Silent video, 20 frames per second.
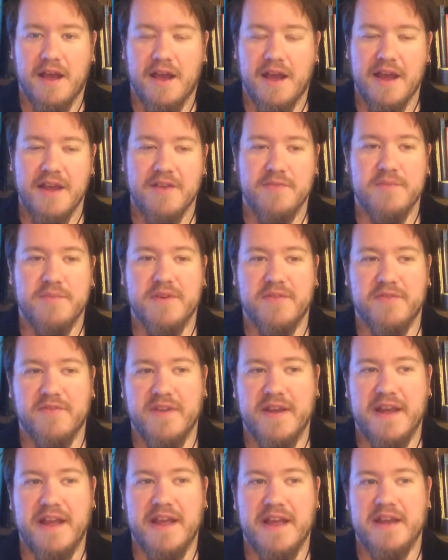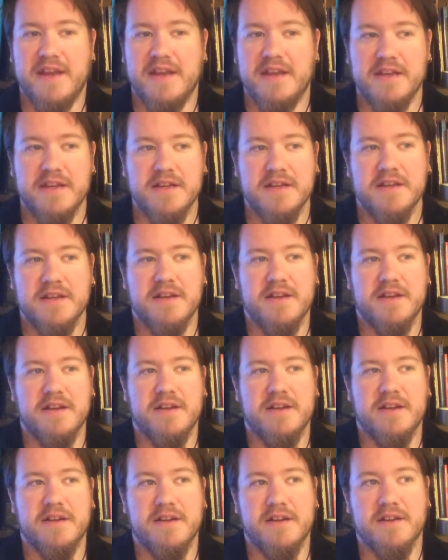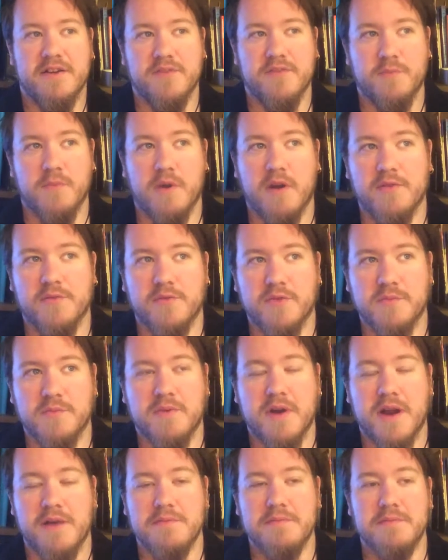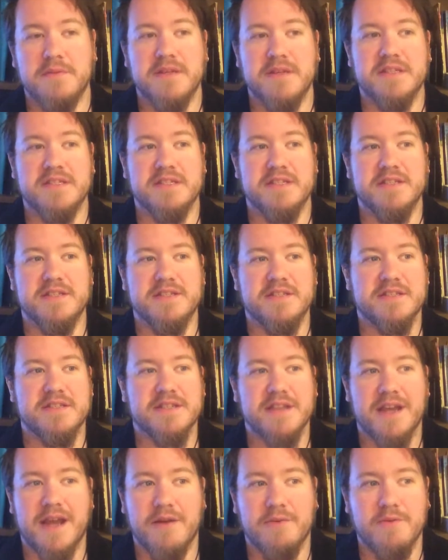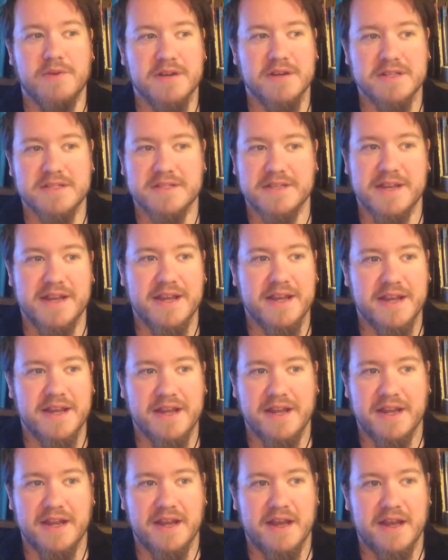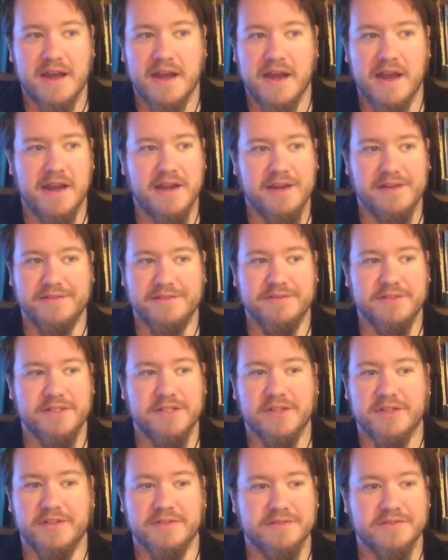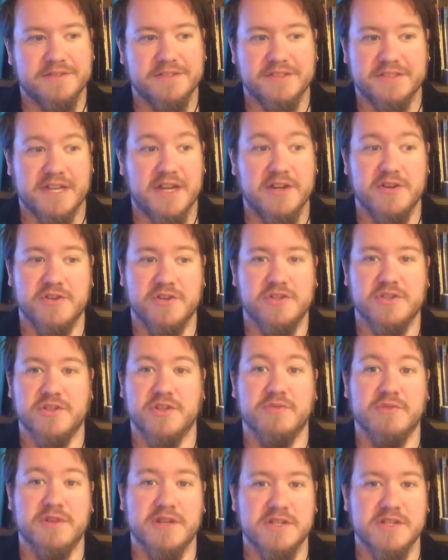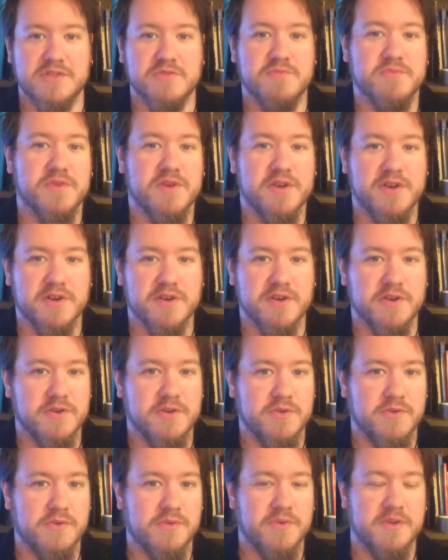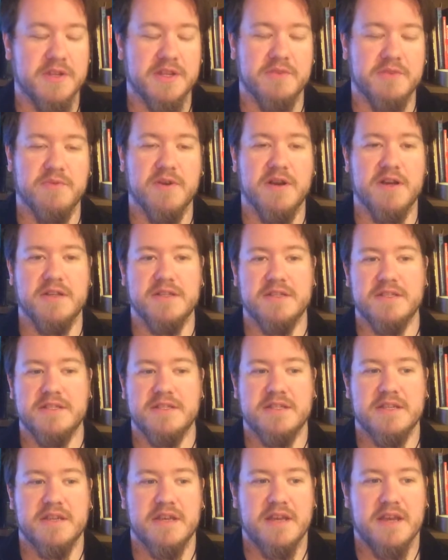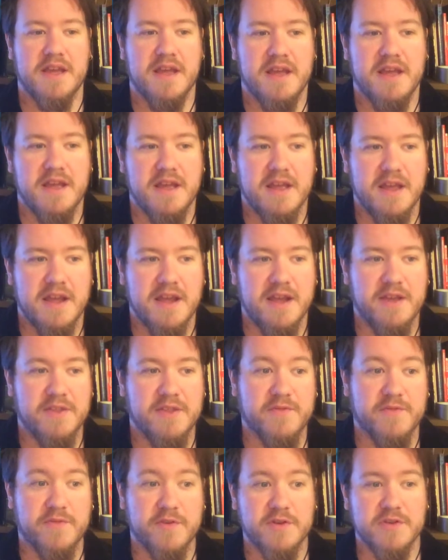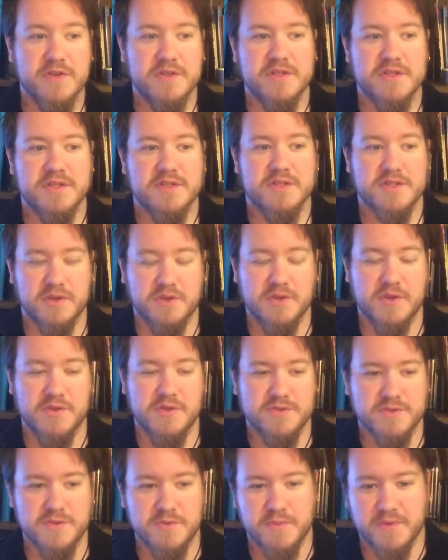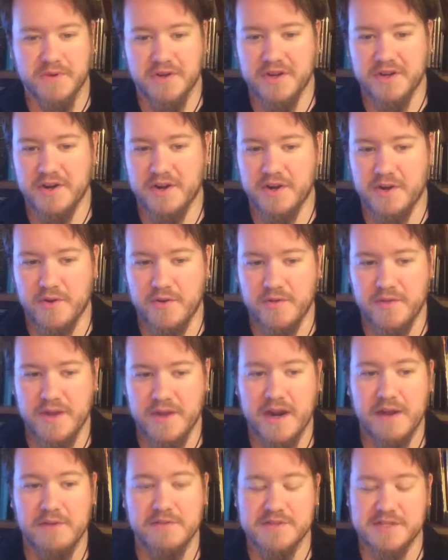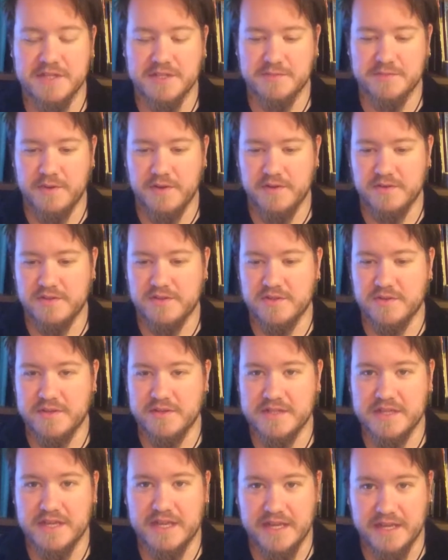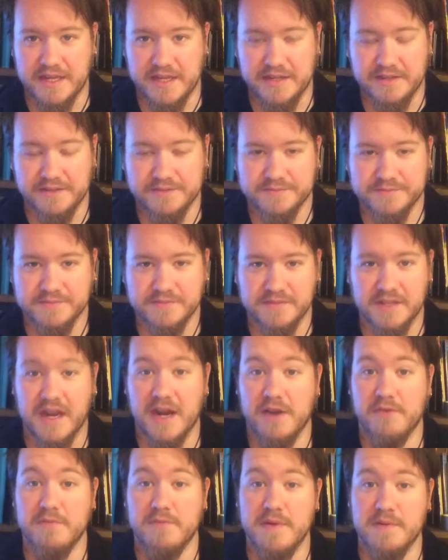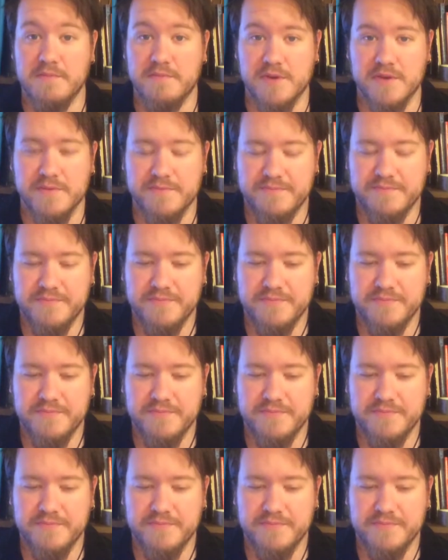I have been a fan of Marvel probably since I want to say since I understood what a superhero really was. And the first solo superhero that I was exposed to as a kid that I remember